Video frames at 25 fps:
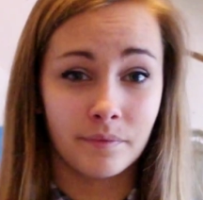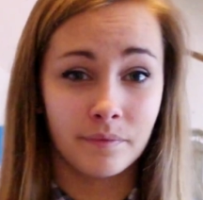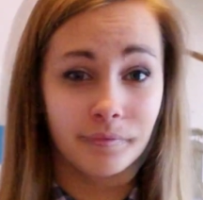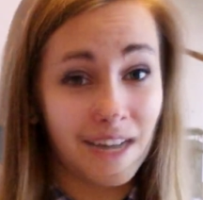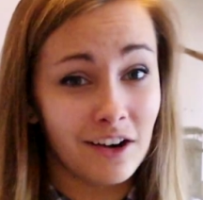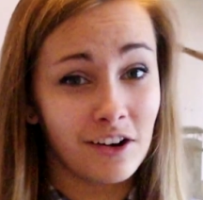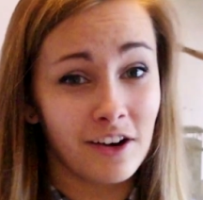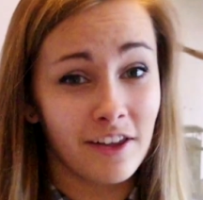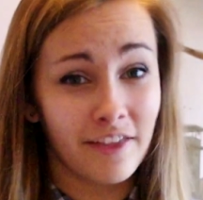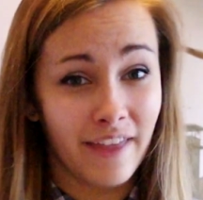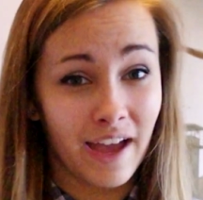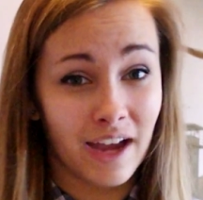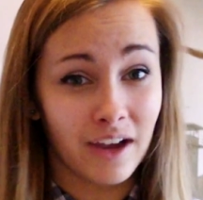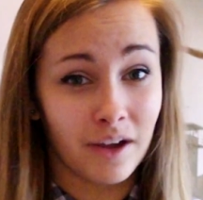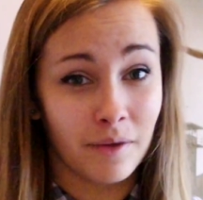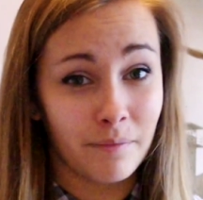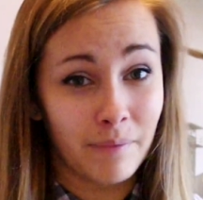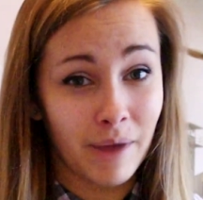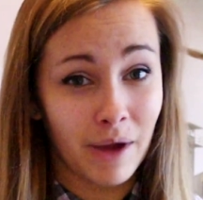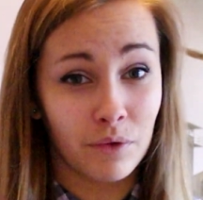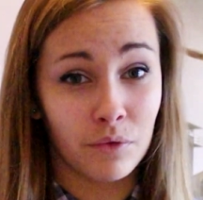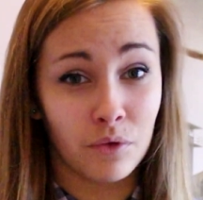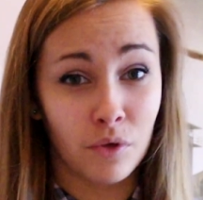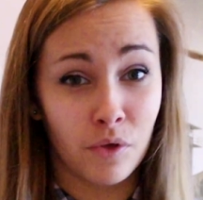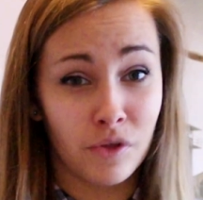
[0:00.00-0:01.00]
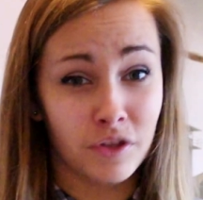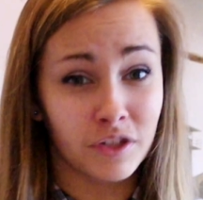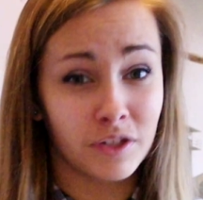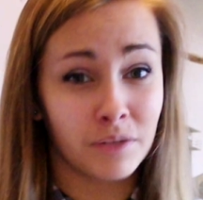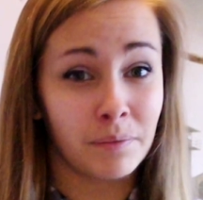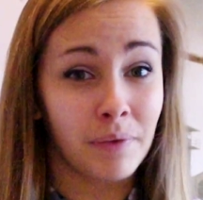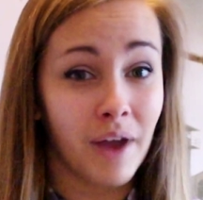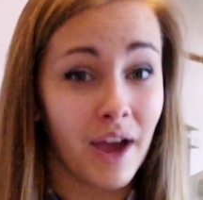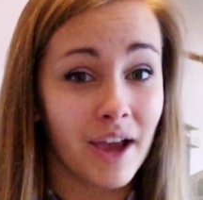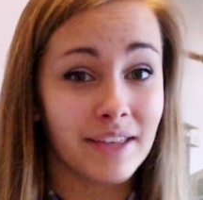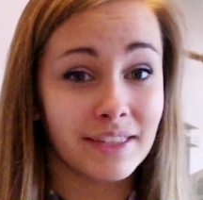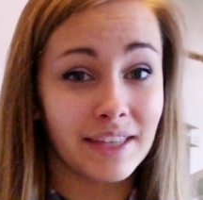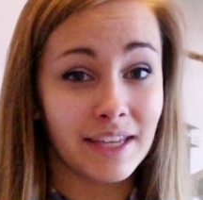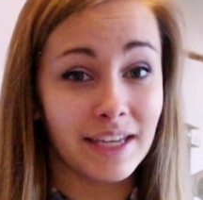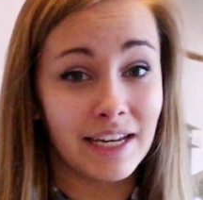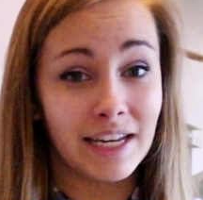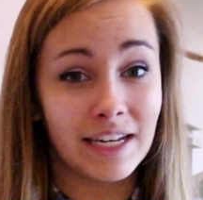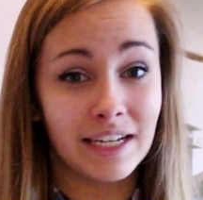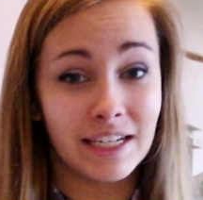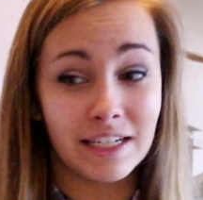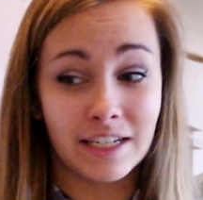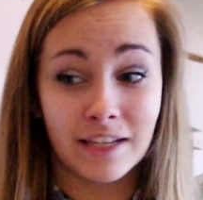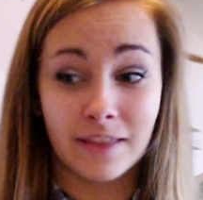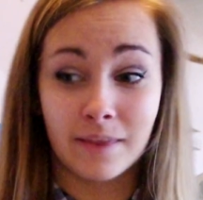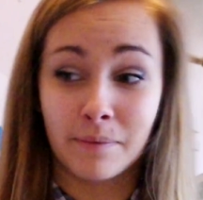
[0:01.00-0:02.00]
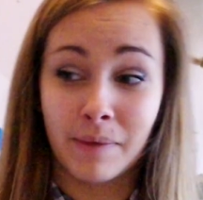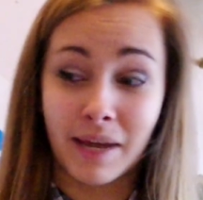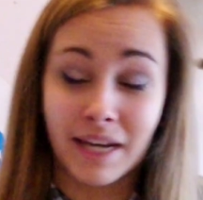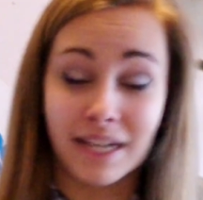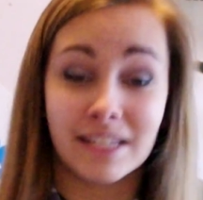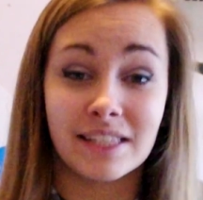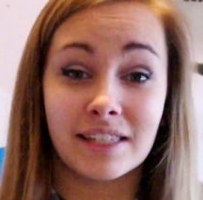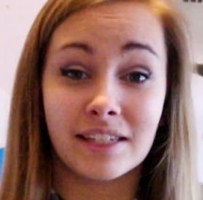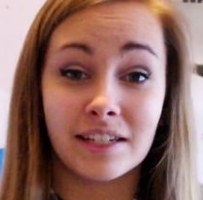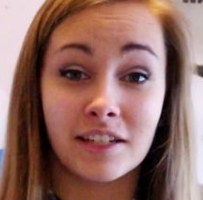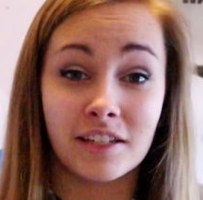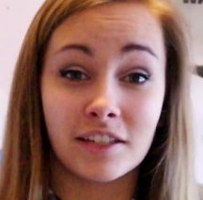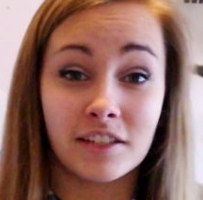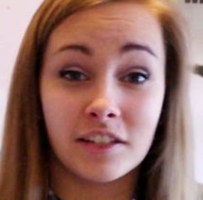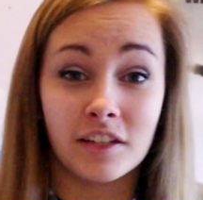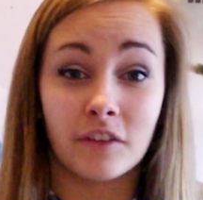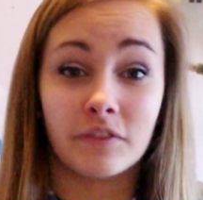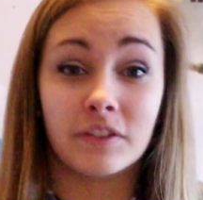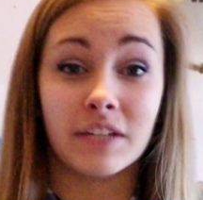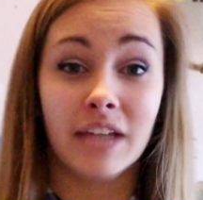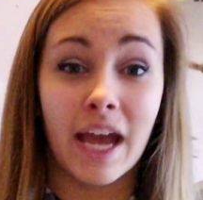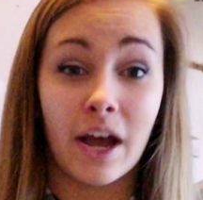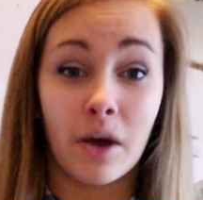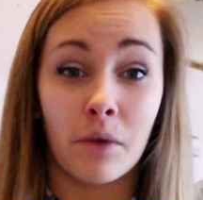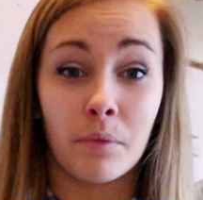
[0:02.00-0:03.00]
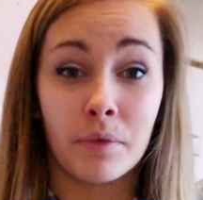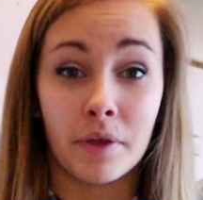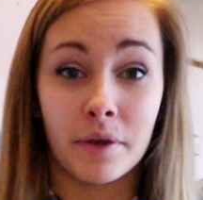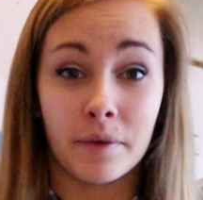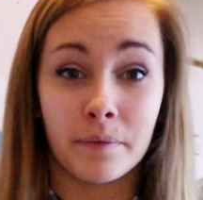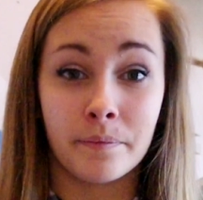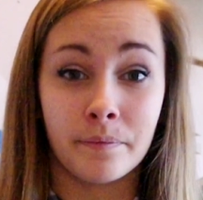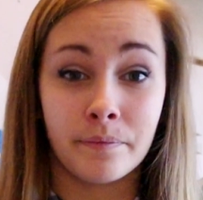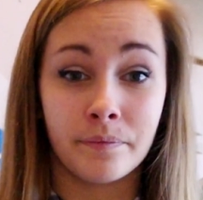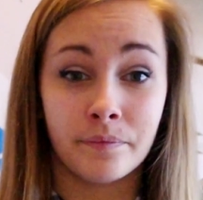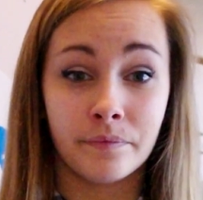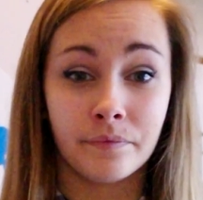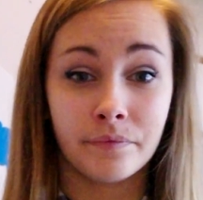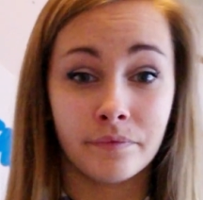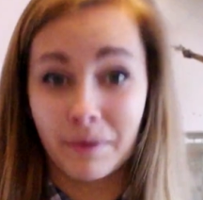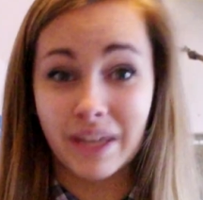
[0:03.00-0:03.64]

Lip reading: Daryl and that come back with all the supplies they needed and the medicine and stuff to help them.